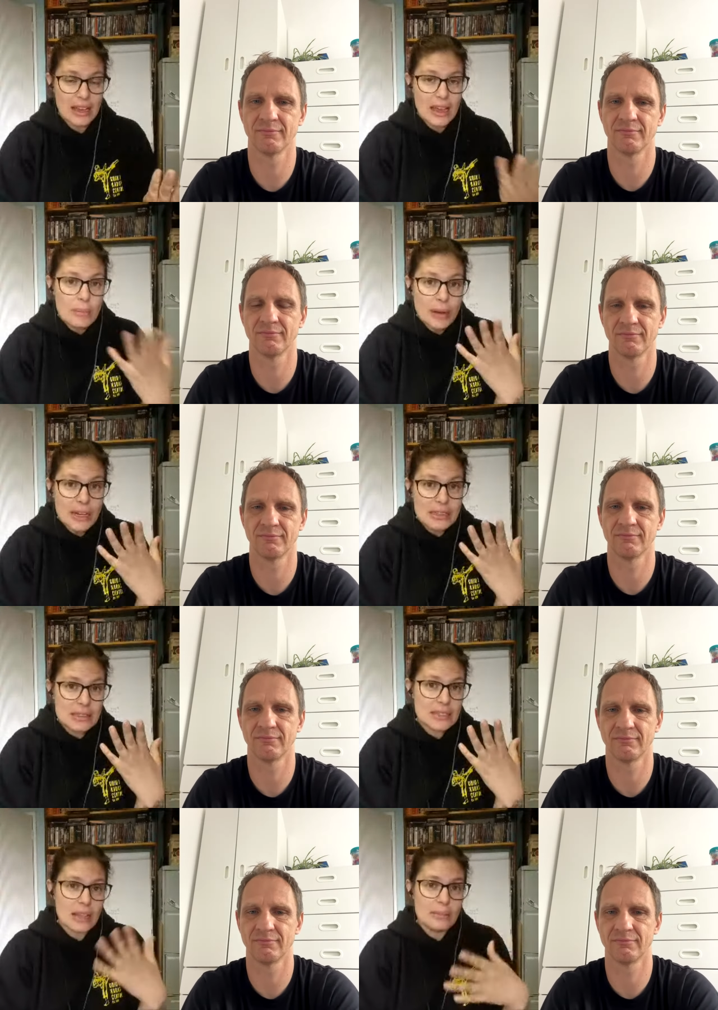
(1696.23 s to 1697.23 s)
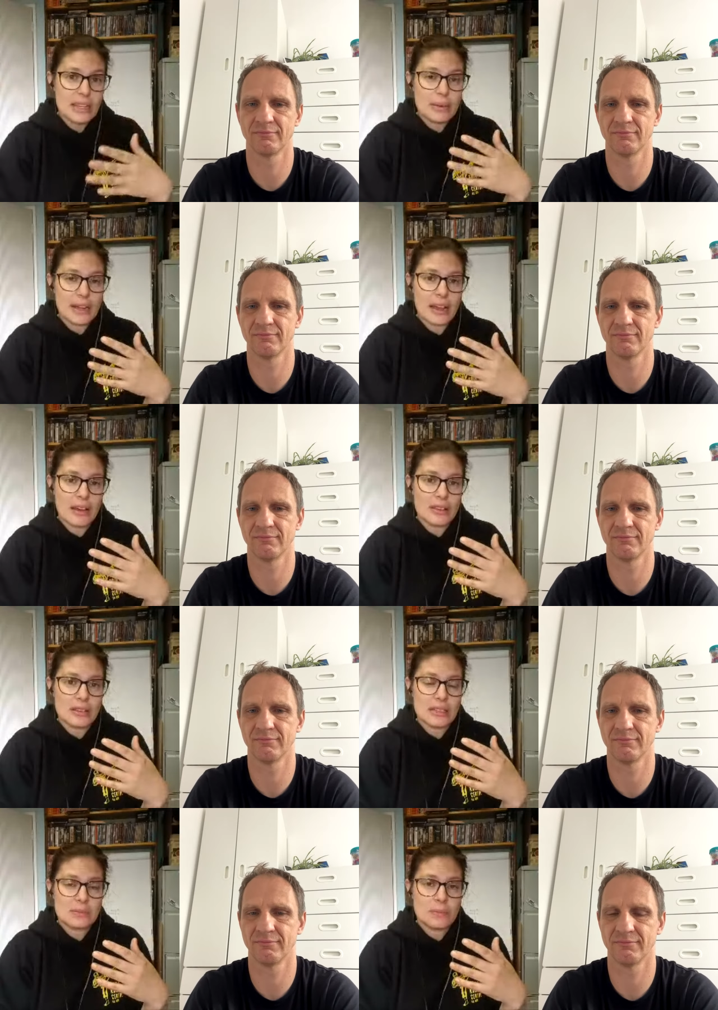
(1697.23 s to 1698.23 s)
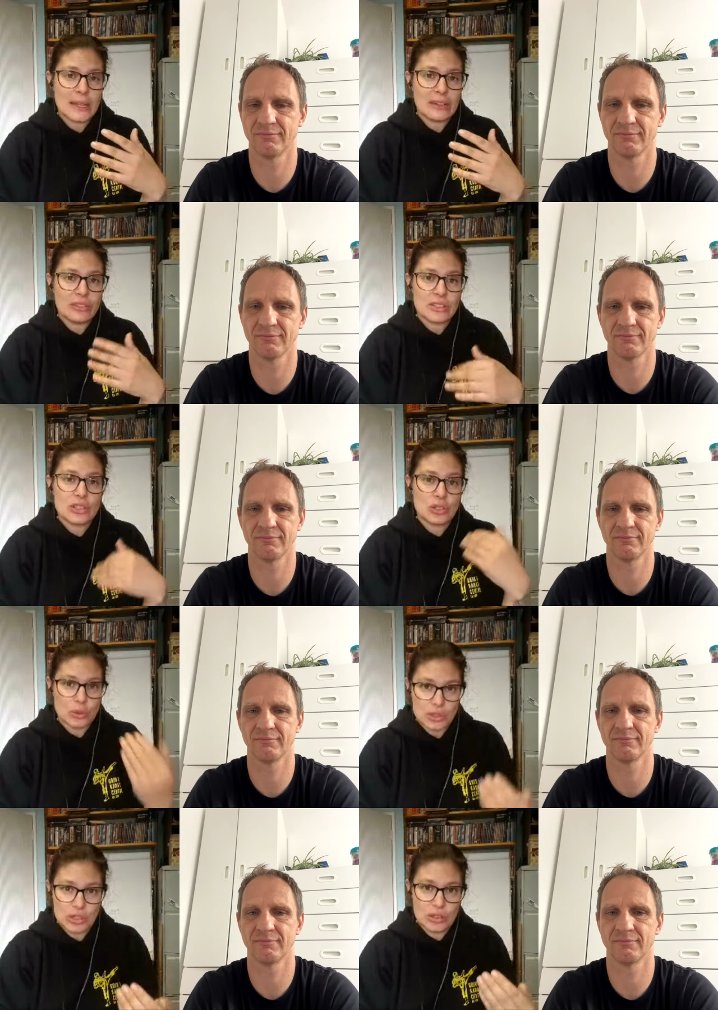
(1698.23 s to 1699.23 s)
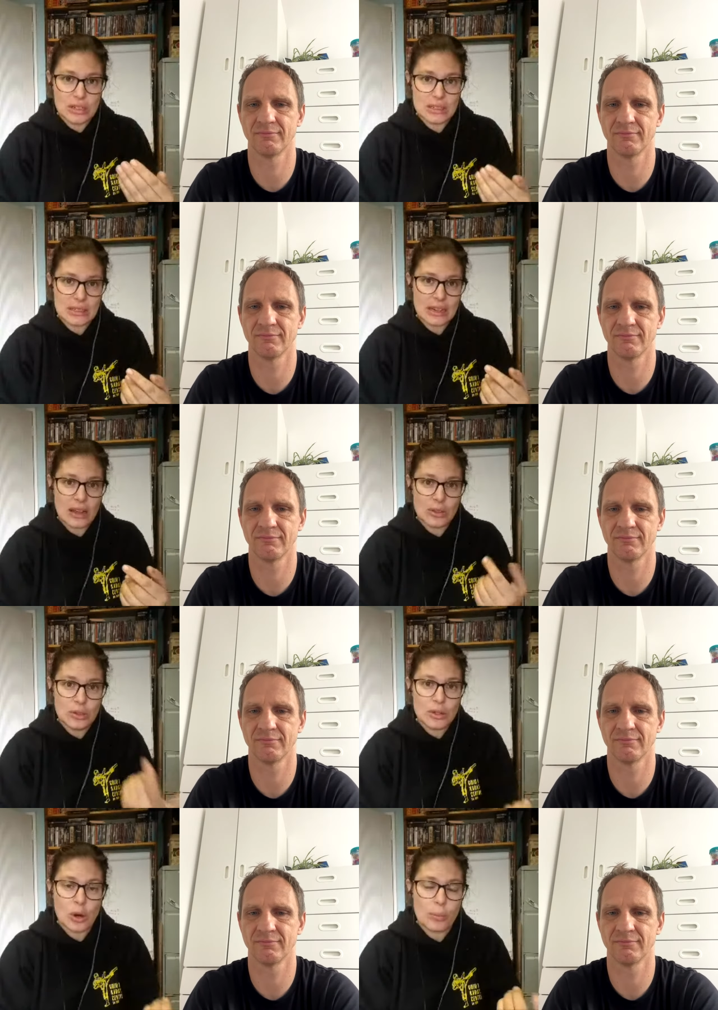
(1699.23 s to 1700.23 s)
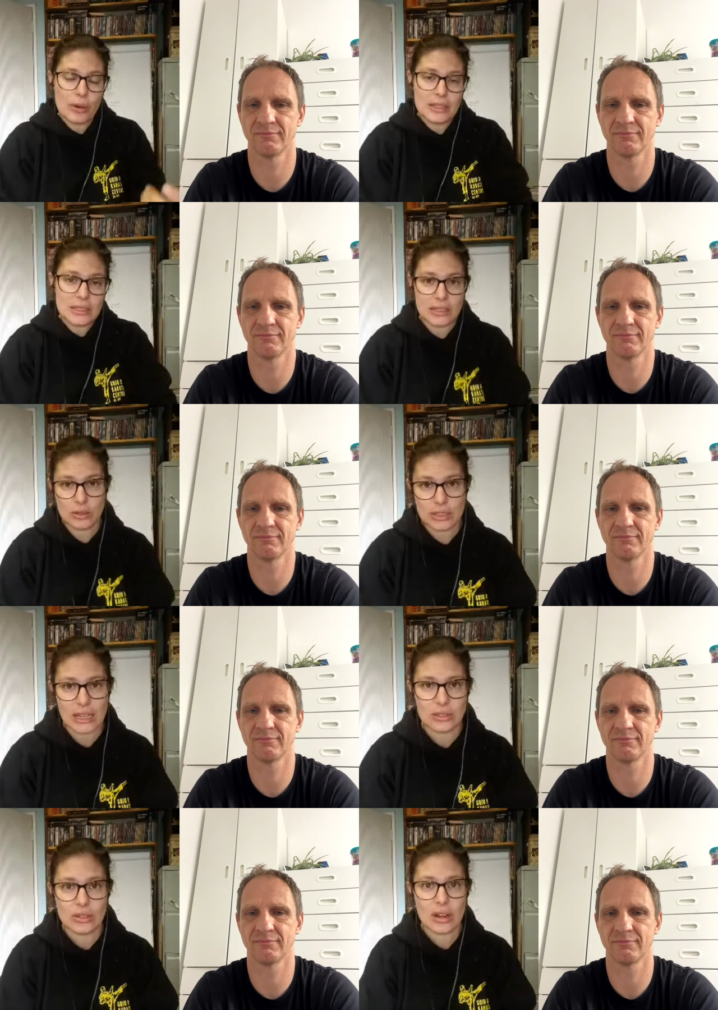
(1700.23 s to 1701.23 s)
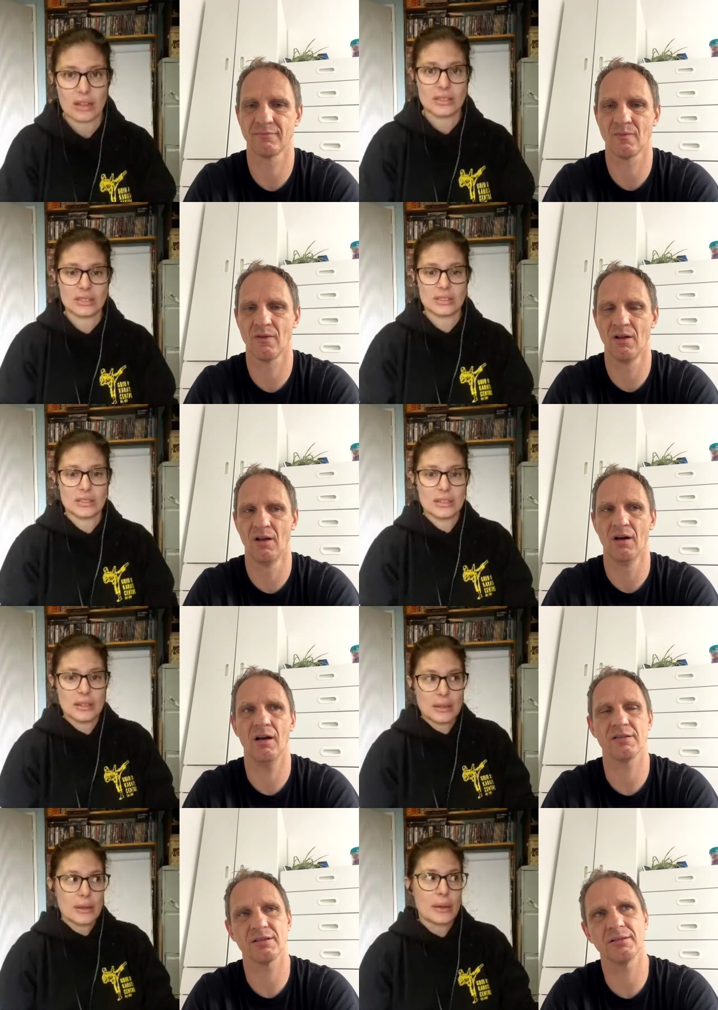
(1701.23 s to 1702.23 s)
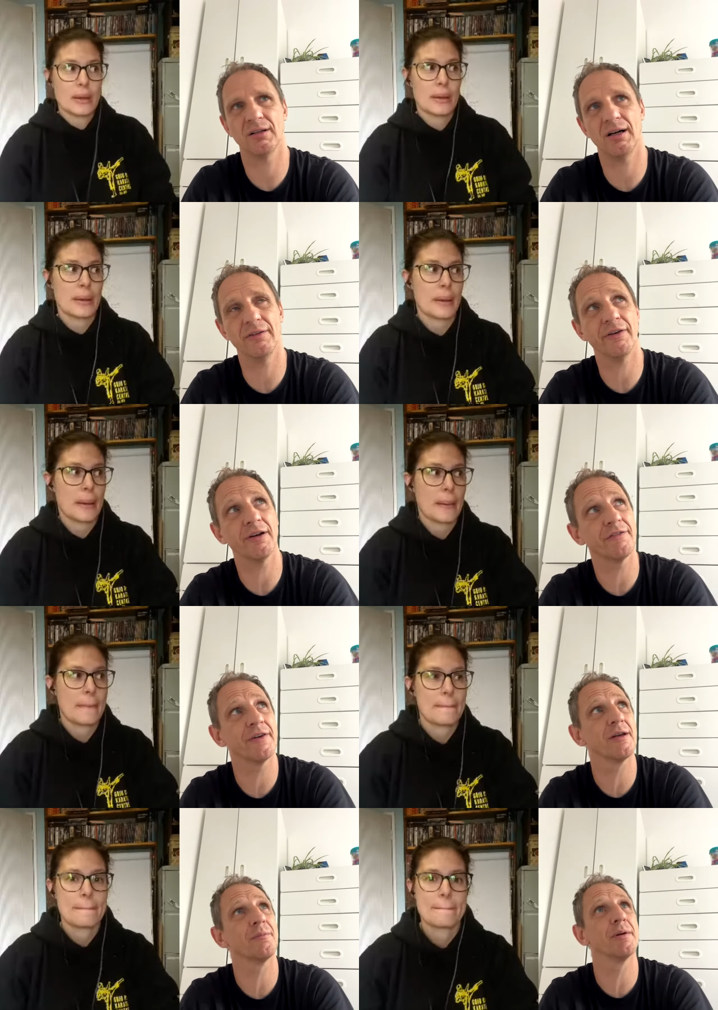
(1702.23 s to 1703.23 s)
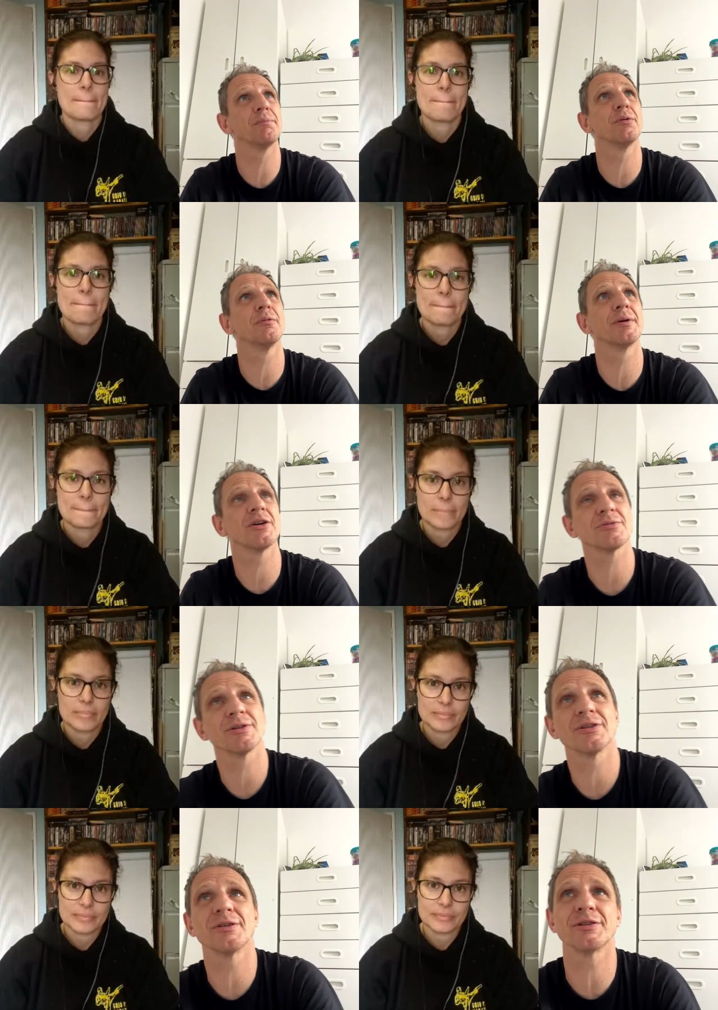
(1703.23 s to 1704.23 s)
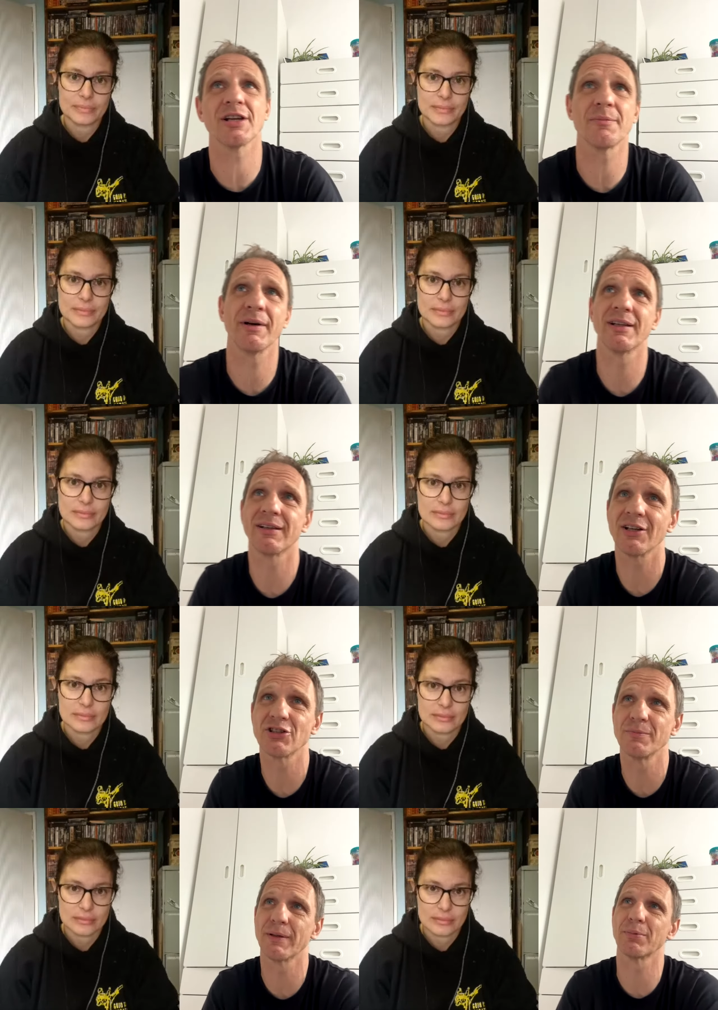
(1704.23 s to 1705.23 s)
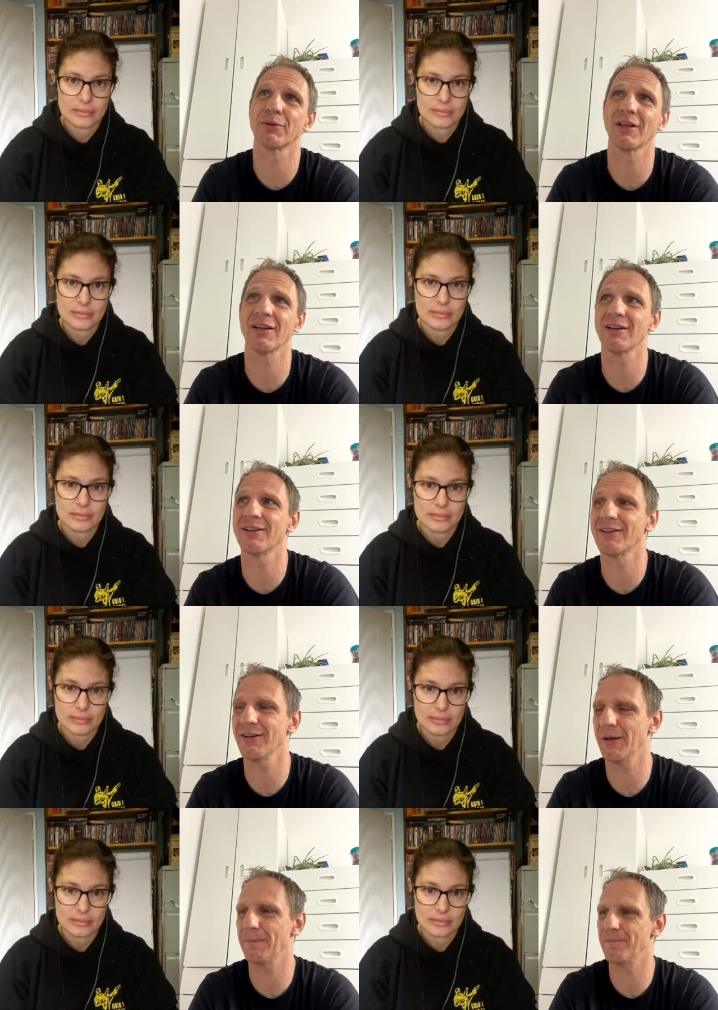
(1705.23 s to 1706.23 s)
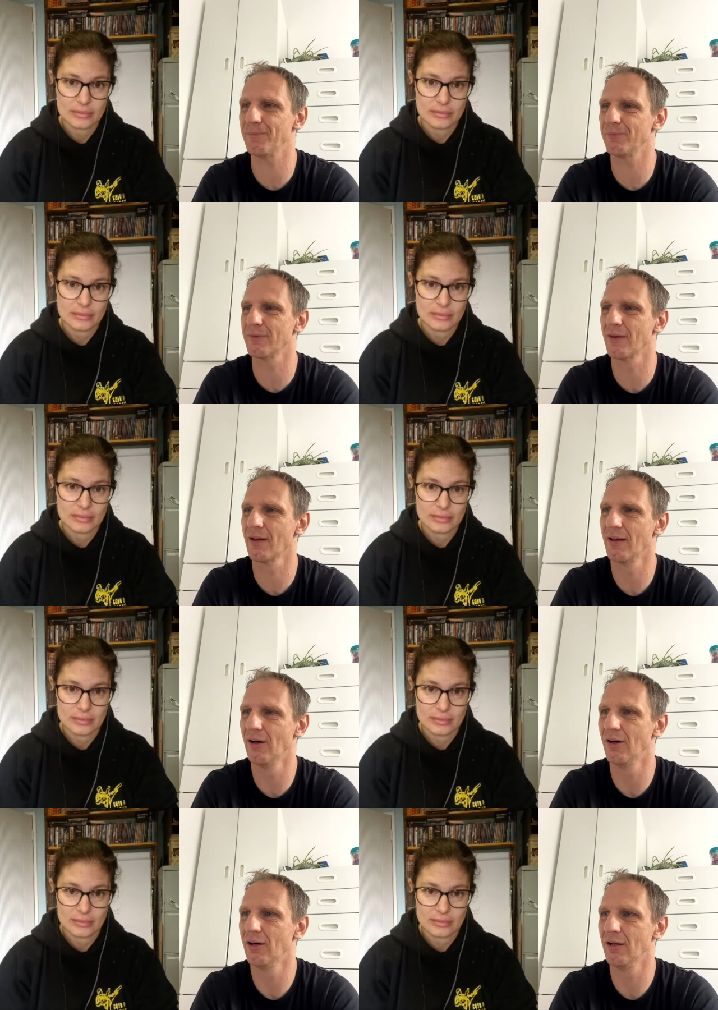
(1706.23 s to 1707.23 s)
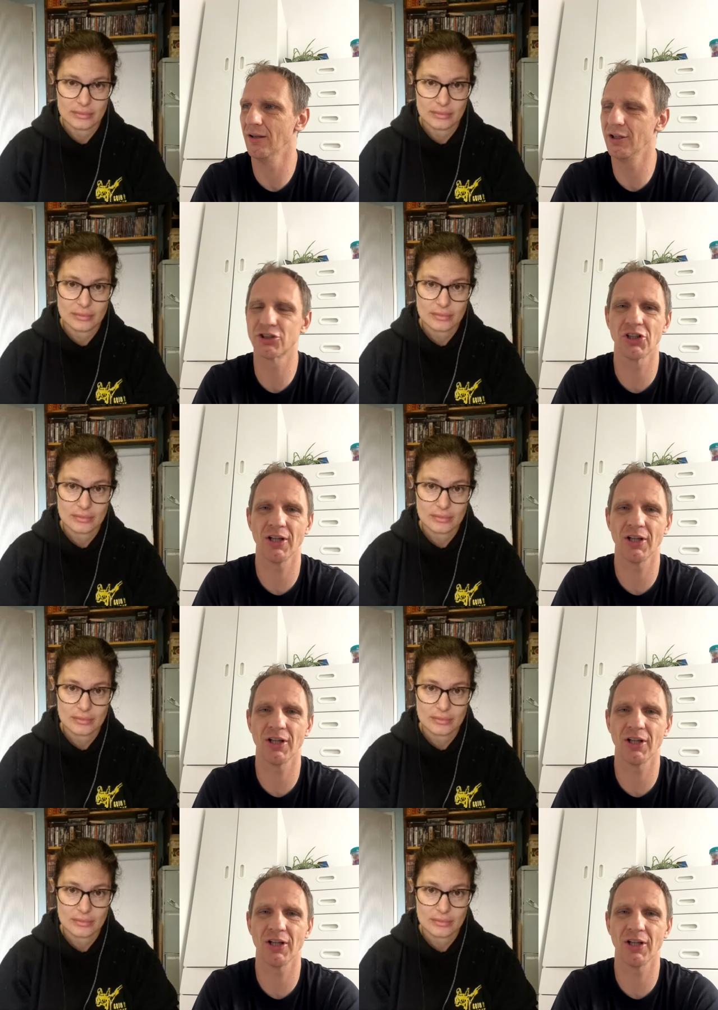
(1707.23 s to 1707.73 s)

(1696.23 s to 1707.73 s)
Speaker 1: But tell me about how it's benefited your students and how you incorporate it in your Taiso classes.
Speaker 2: Uh, so I, I, think people, because we're doing say meditation, people take it um, literally